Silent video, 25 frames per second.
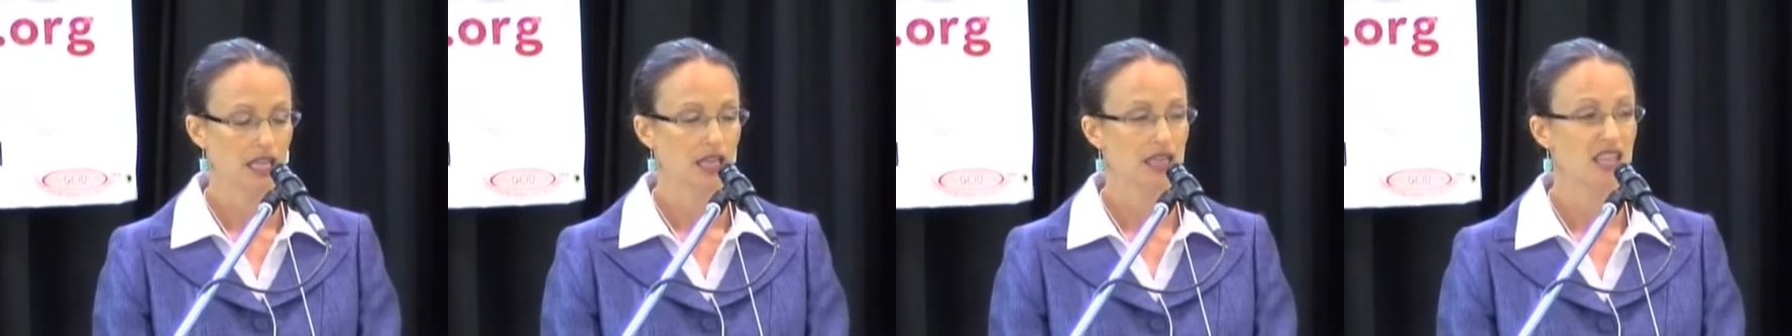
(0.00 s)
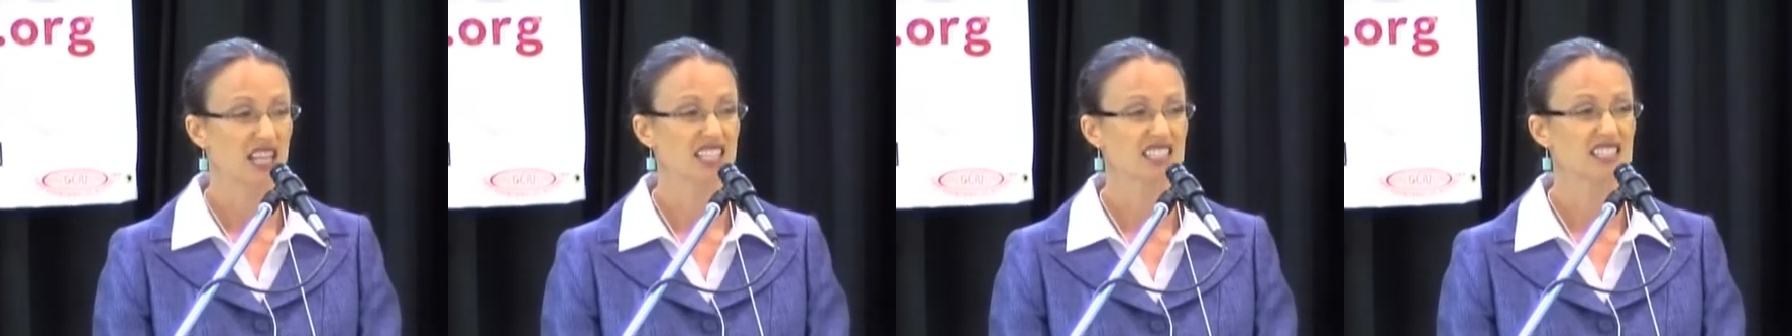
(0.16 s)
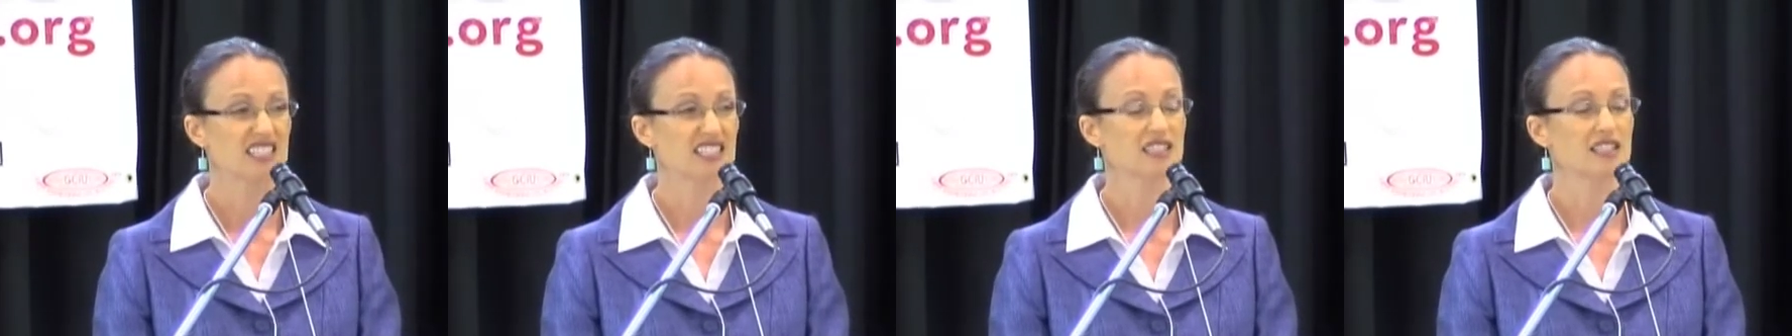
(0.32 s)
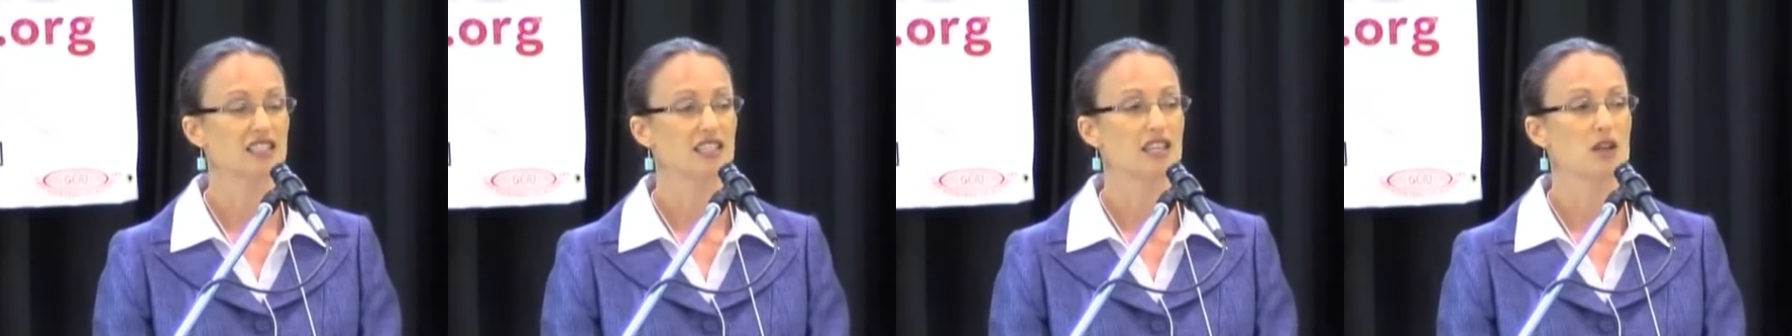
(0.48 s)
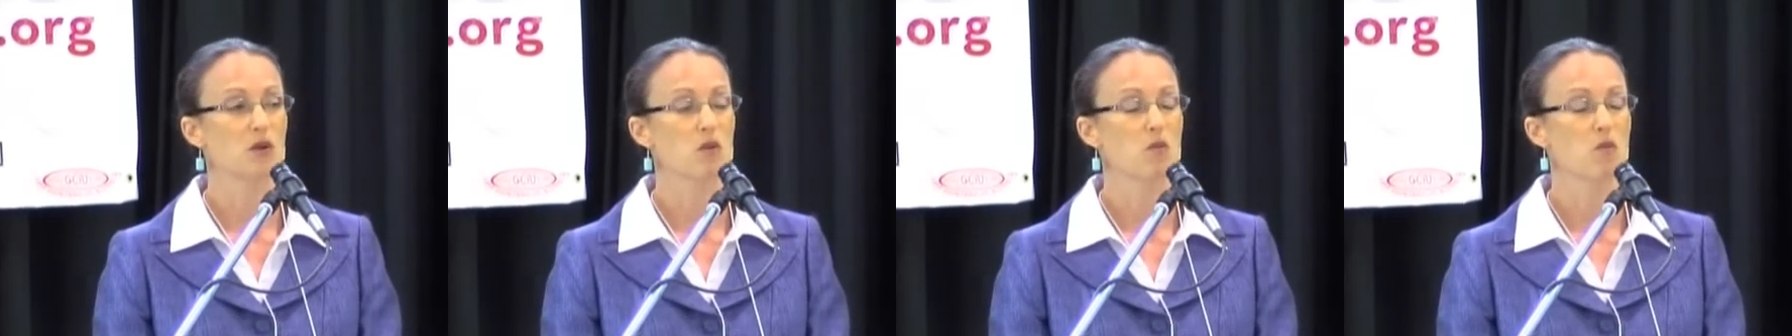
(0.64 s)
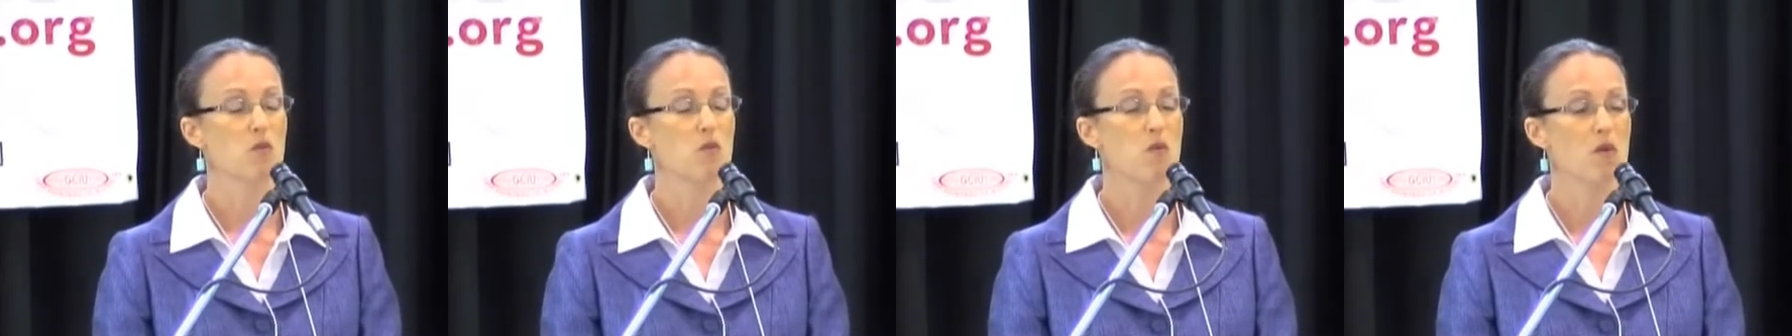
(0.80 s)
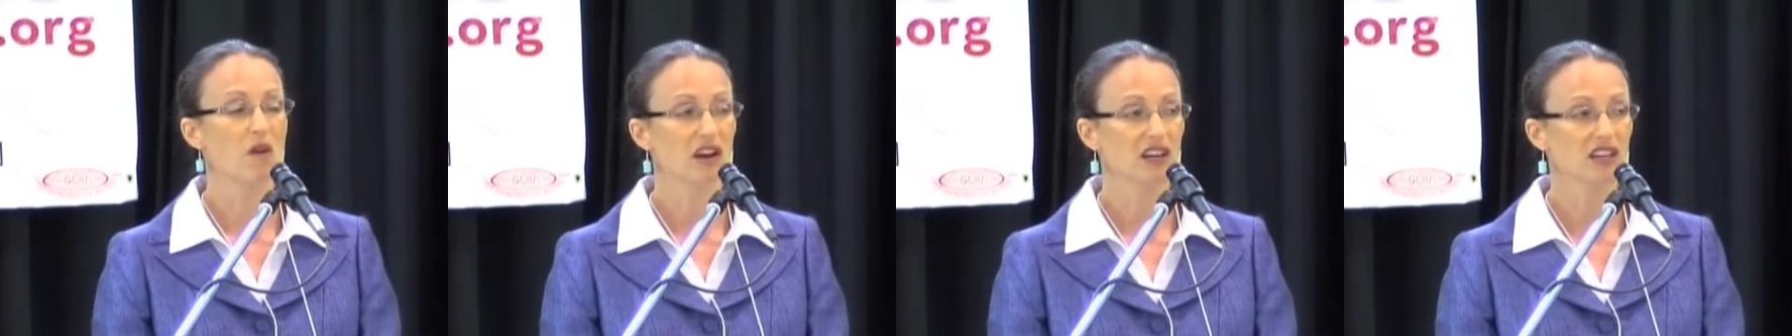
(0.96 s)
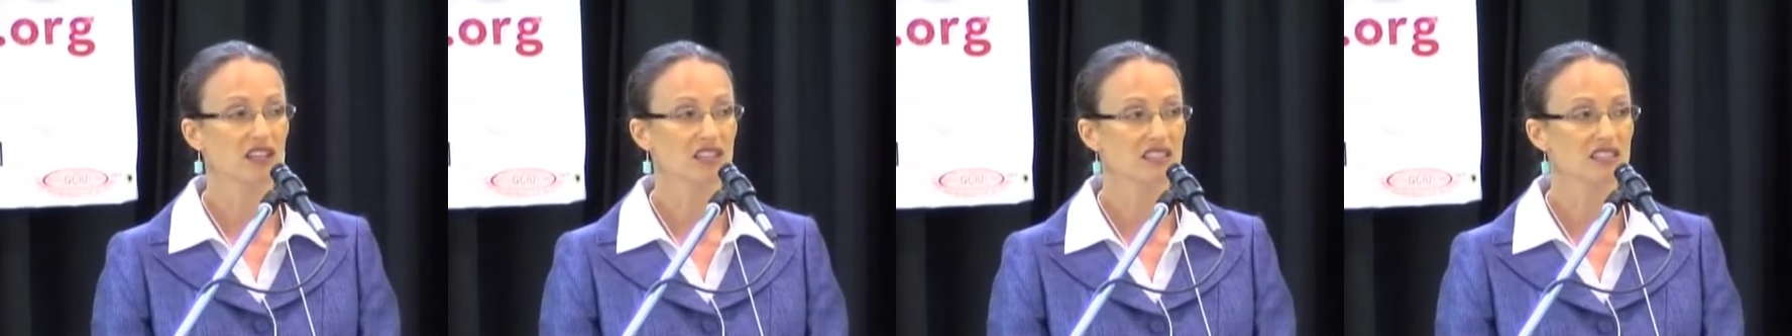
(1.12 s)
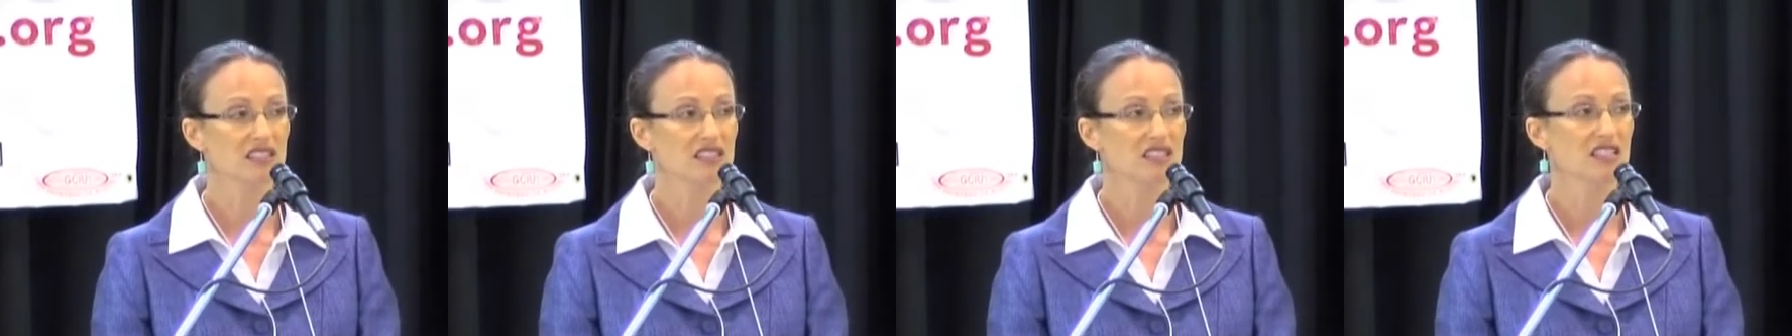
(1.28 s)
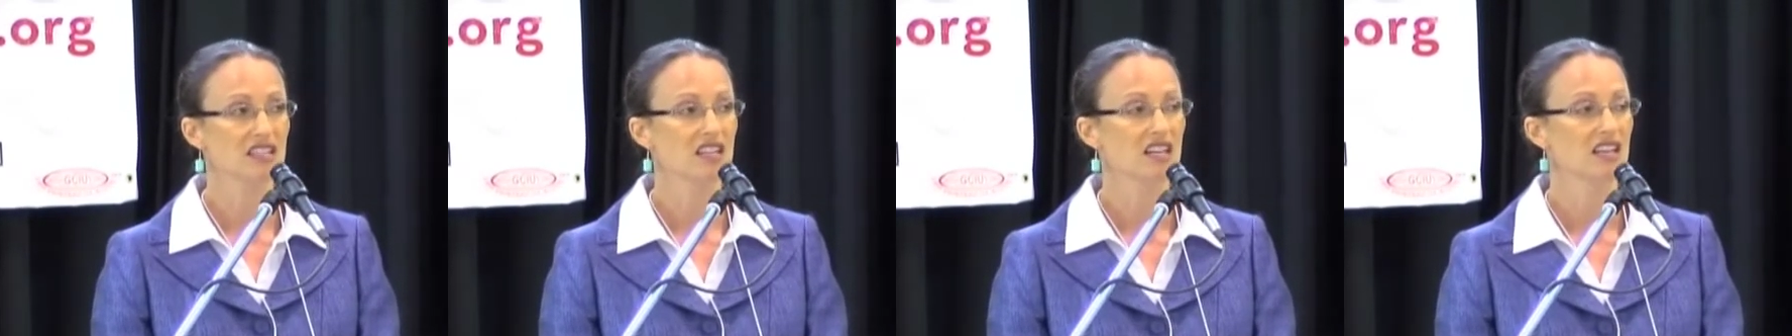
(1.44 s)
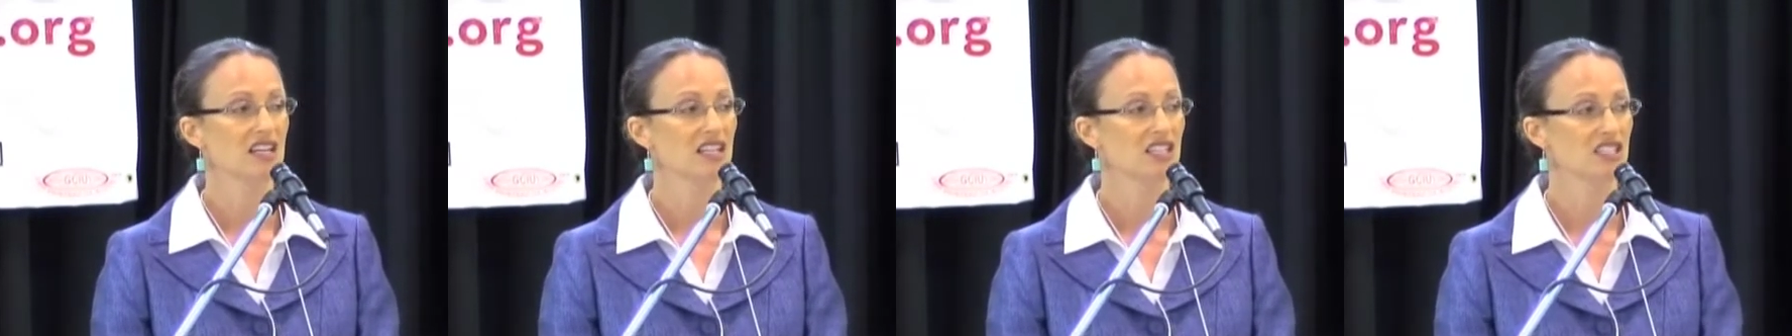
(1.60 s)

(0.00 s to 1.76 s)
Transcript: This is the worst